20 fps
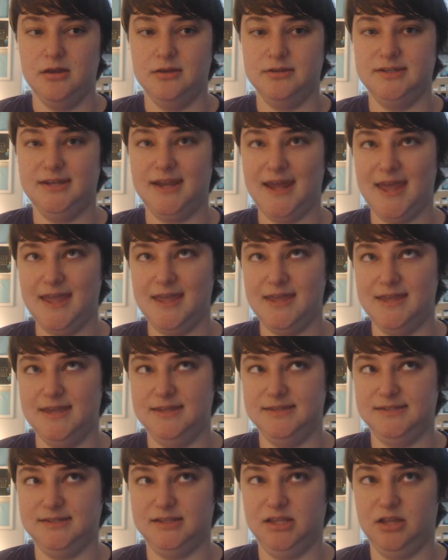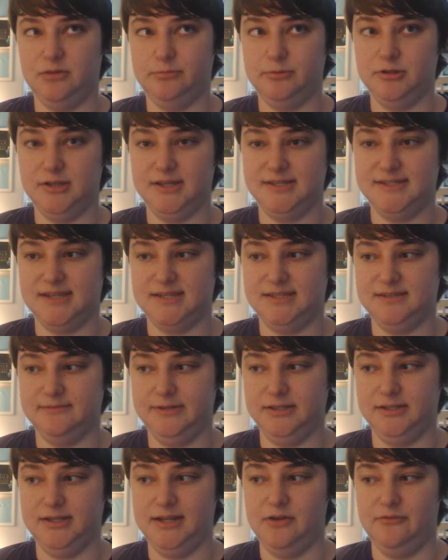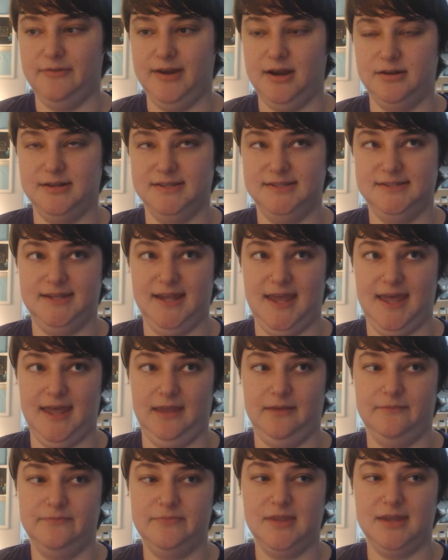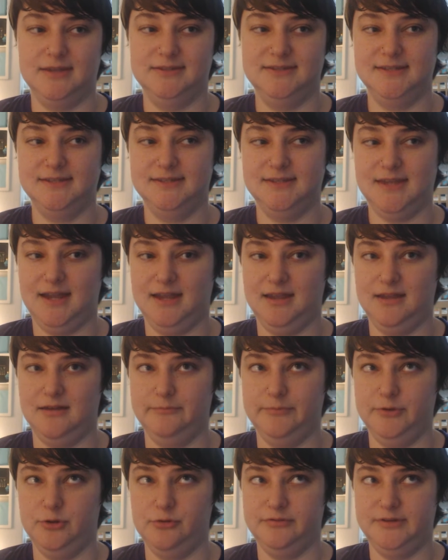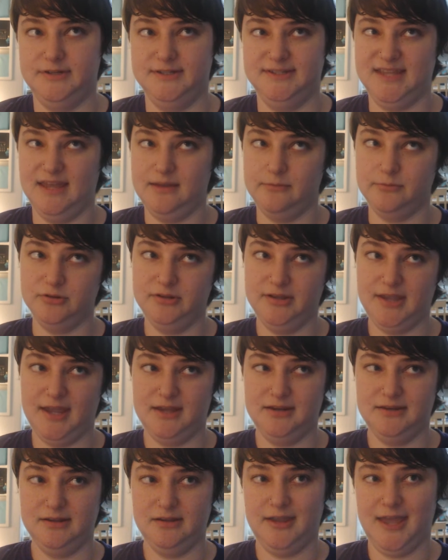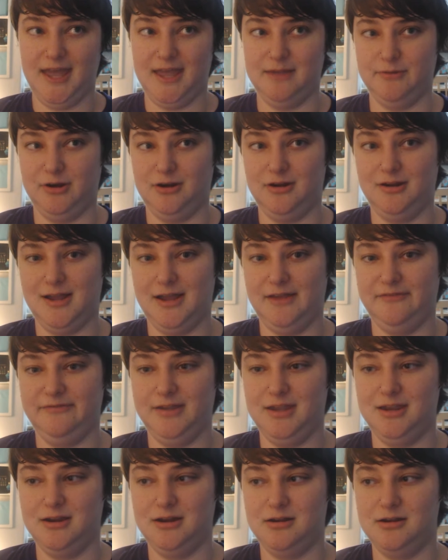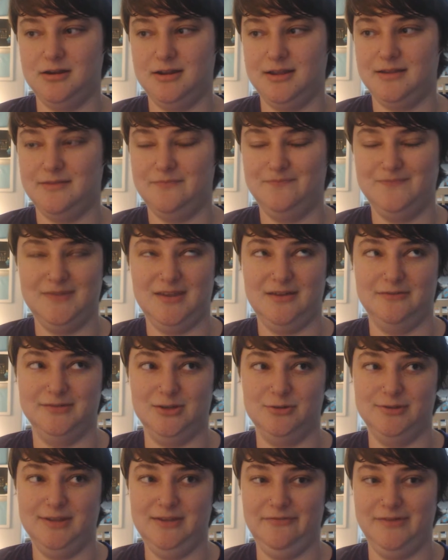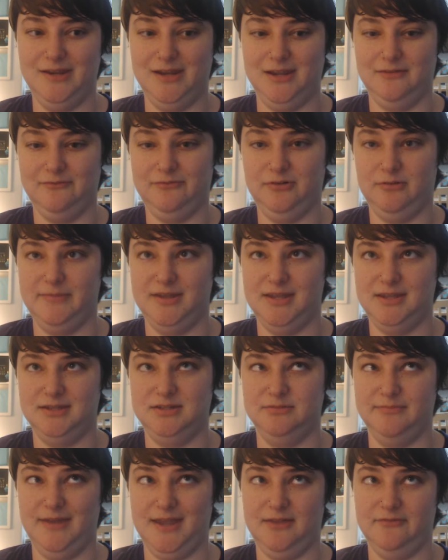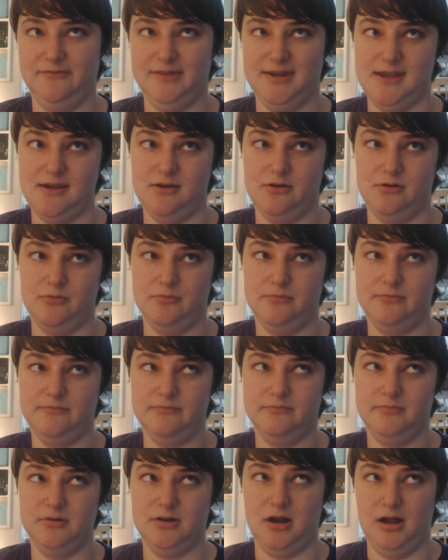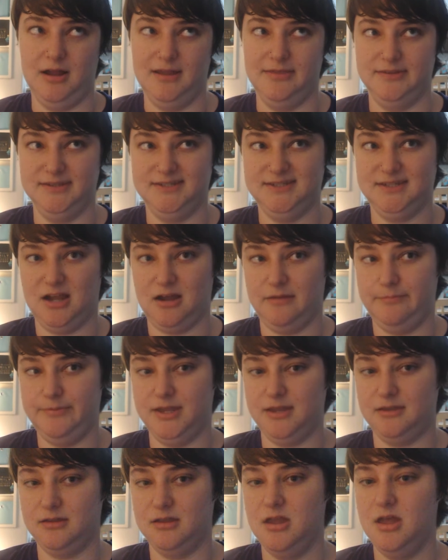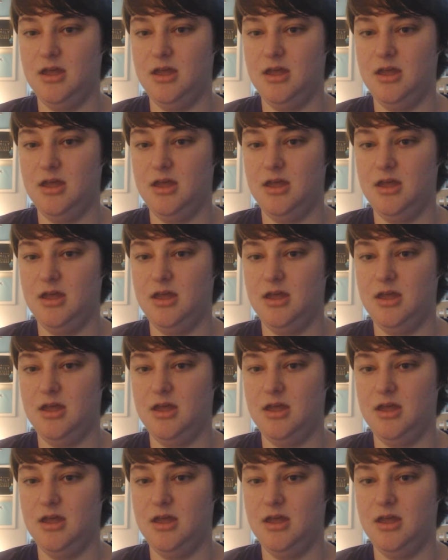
Today is Global Accessibility Awareness Day, and since I am both disabled and a gamer, I figured it was only fitting for me to make a video on this topic.